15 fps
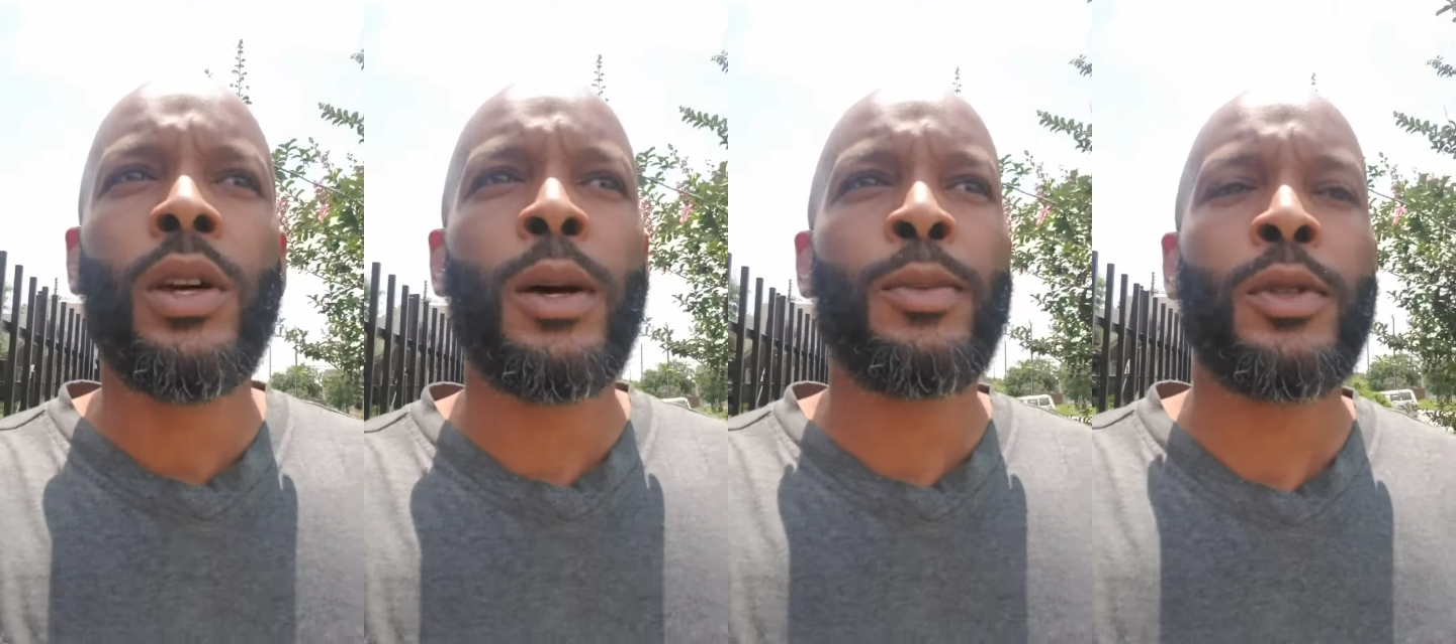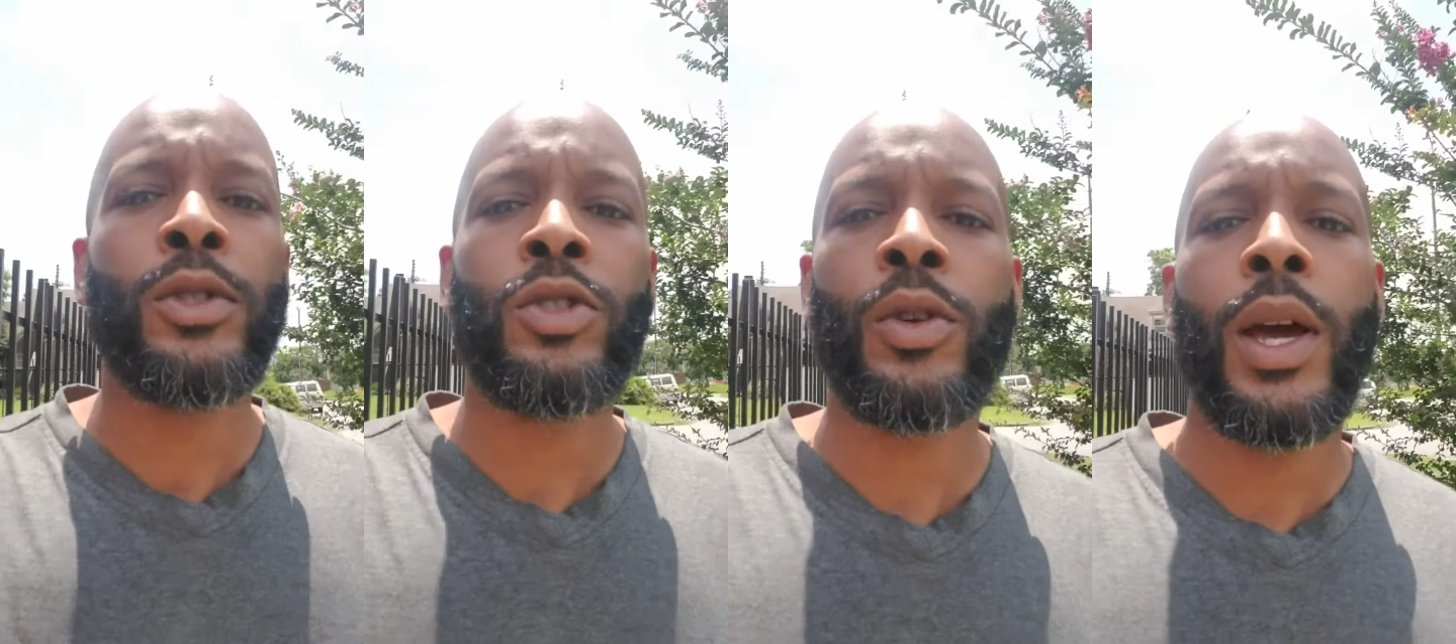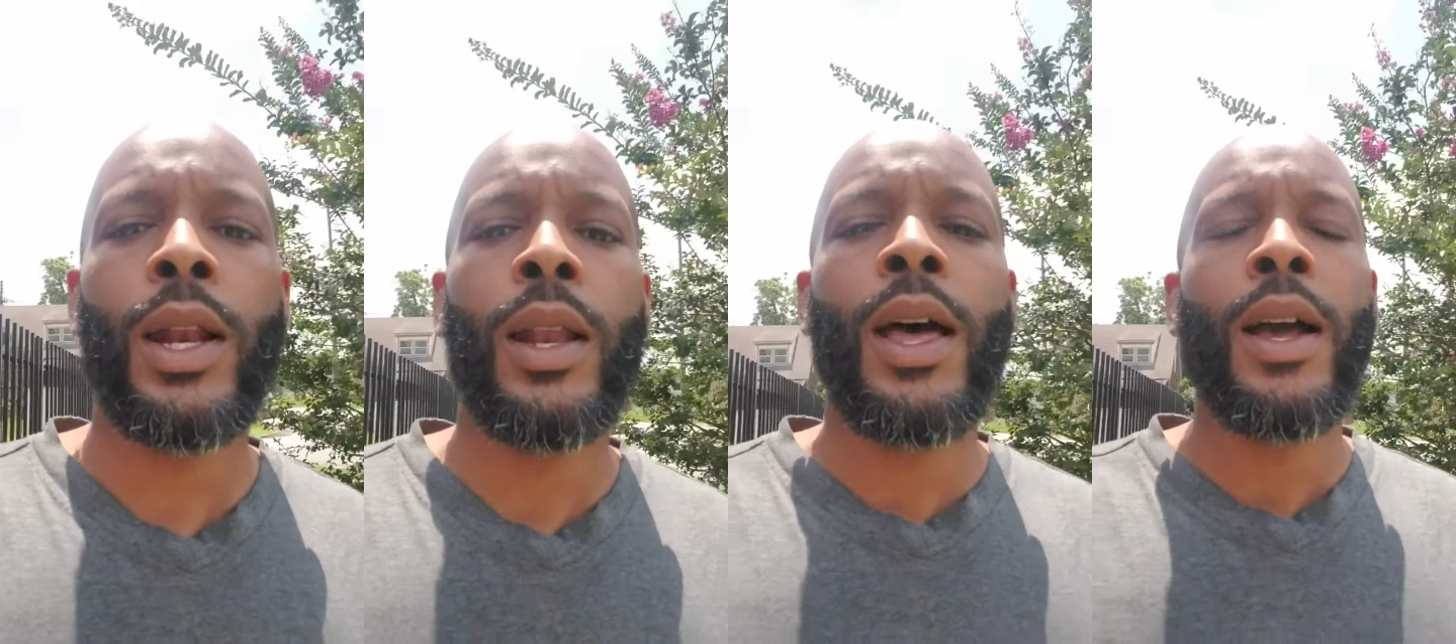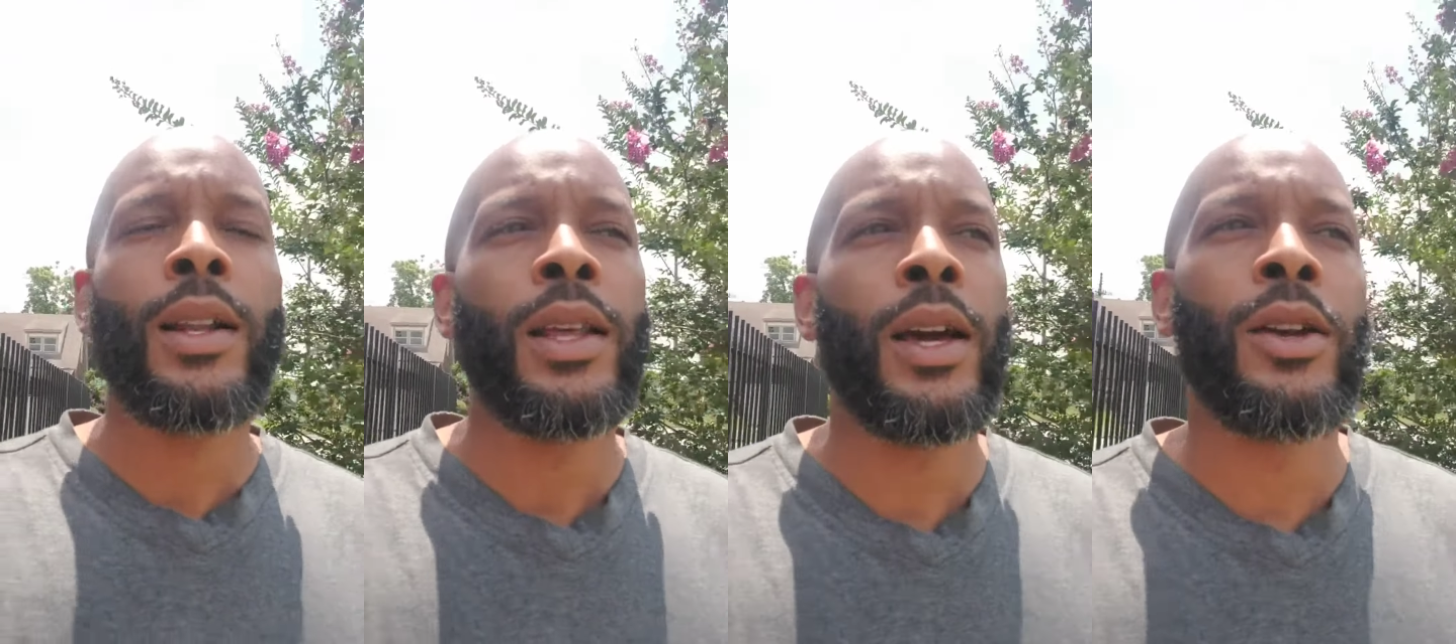up to try to
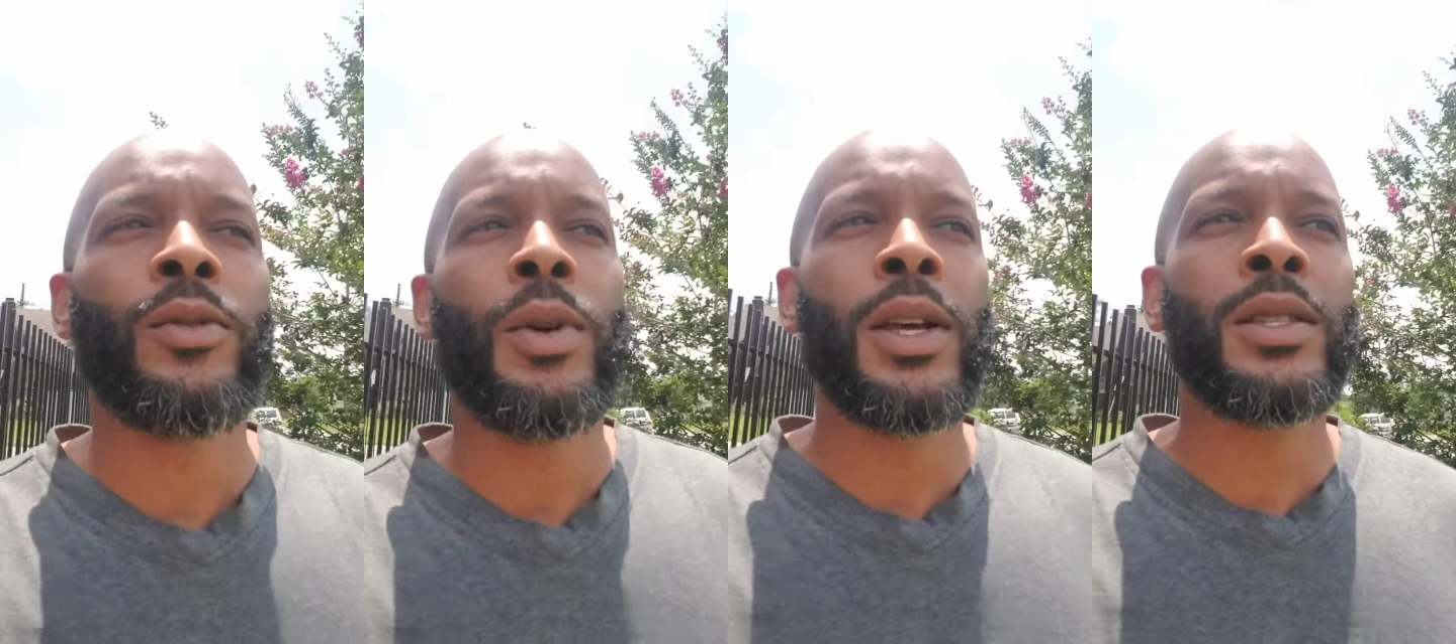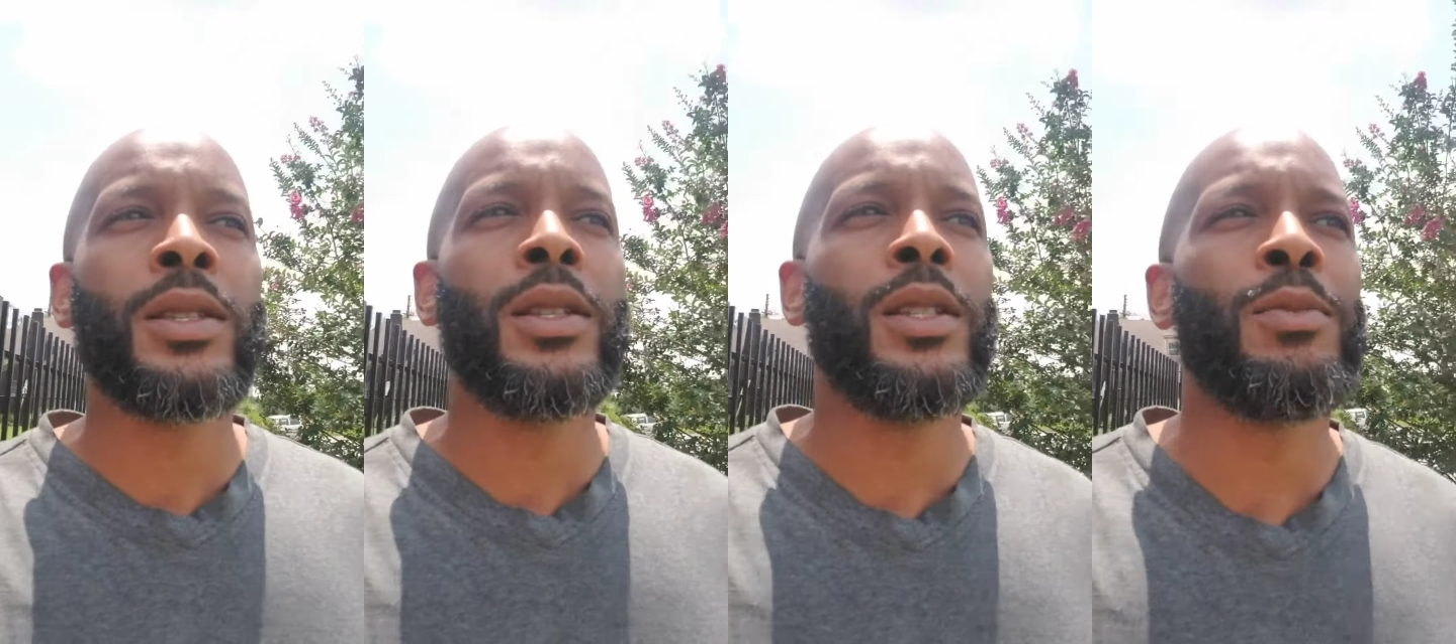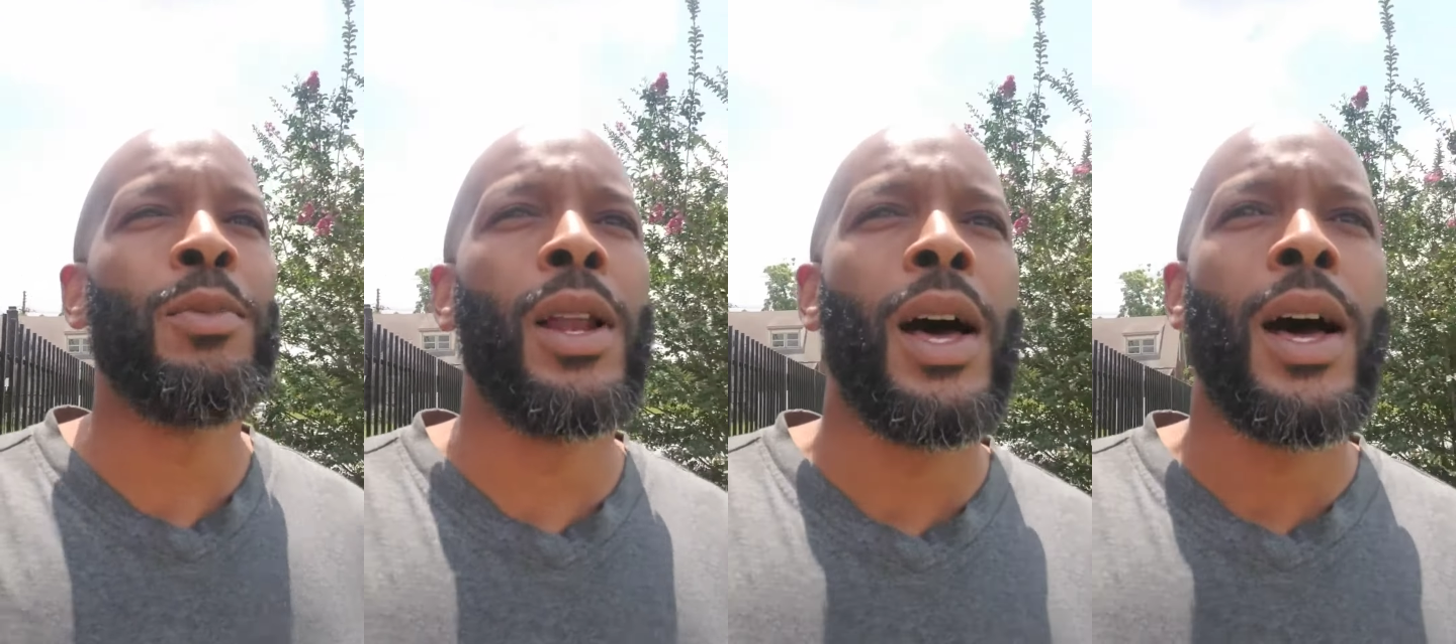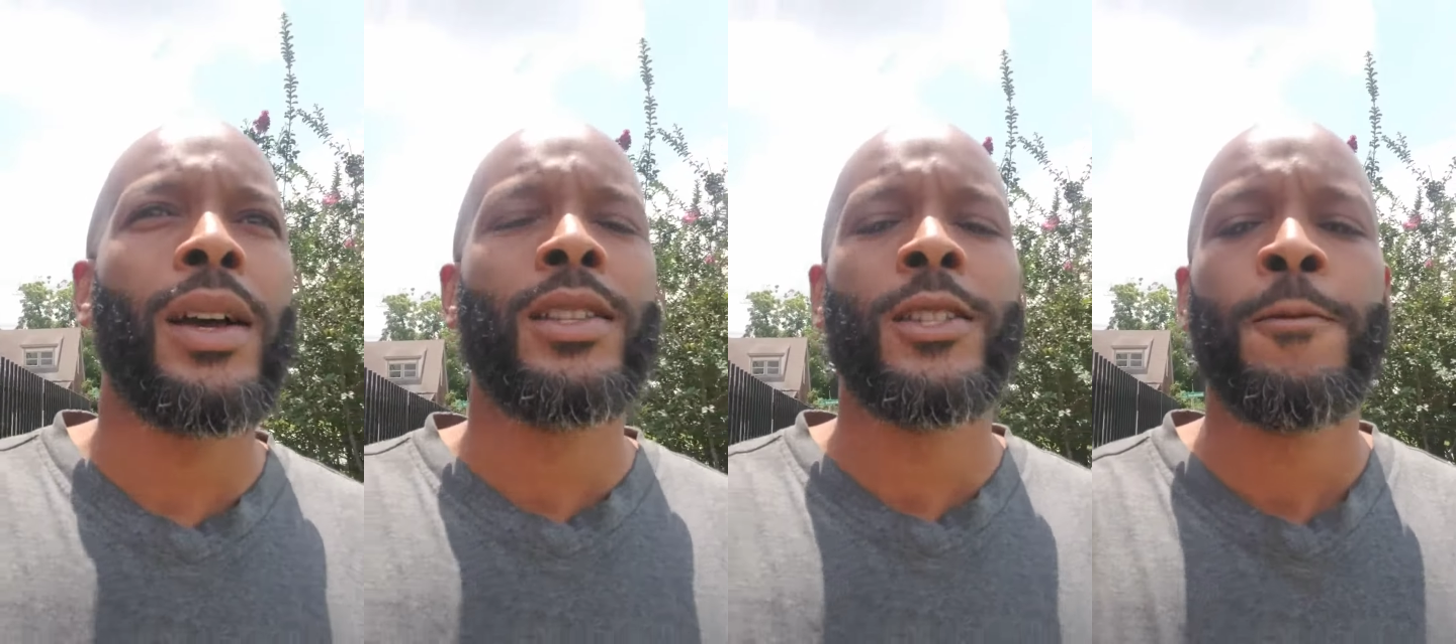lock down the rest of these
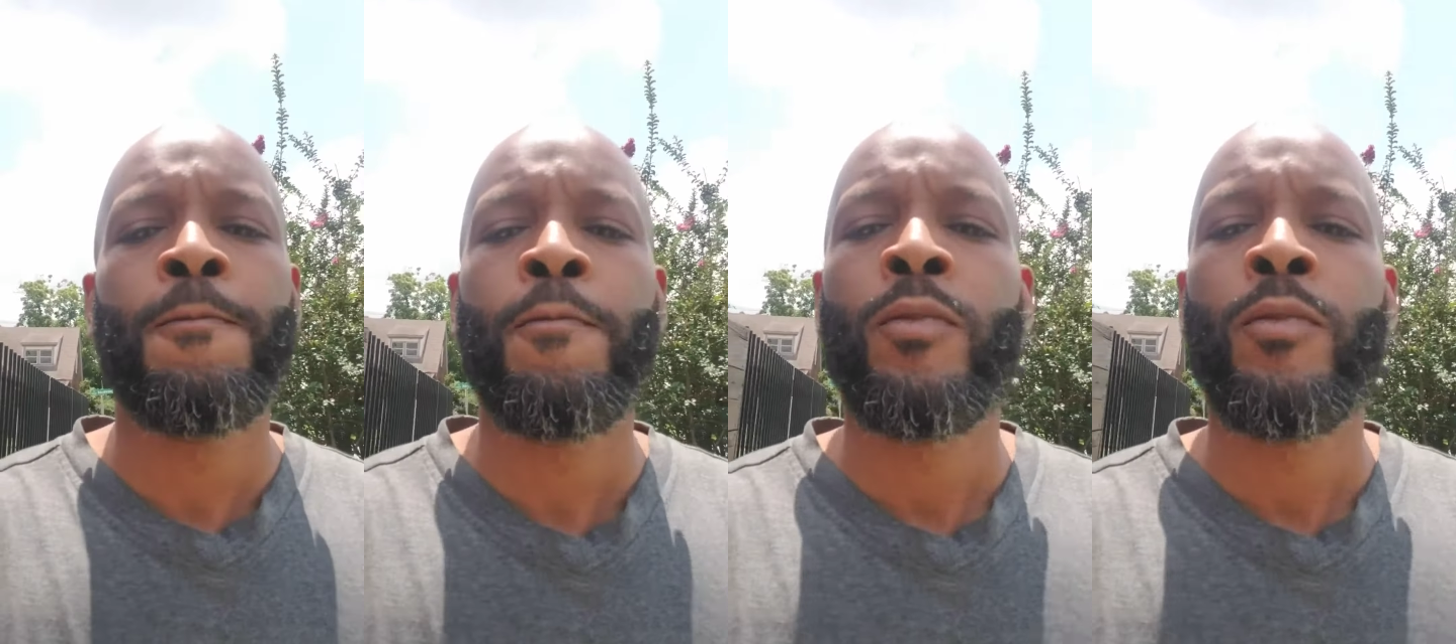blocks